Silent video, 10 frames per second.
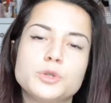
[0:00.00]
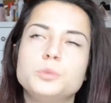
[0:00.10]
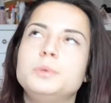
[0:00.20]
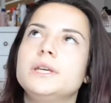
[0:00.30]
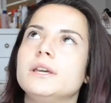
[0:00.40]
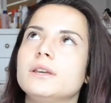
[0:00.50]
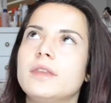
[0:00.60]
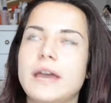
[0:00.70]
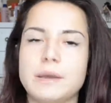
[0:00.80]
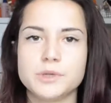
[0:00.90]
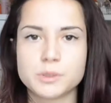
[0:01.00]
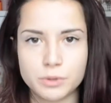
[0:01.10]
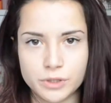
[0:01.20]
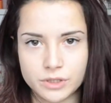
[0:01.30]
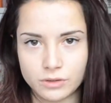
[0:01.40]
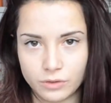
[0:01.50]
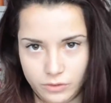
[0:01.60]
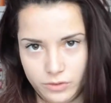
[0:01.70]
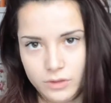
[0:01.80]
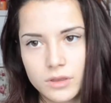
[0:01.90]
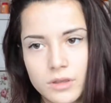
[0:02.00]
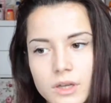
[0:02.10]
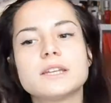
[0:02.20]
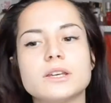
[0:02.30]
to being the happiest person on earth.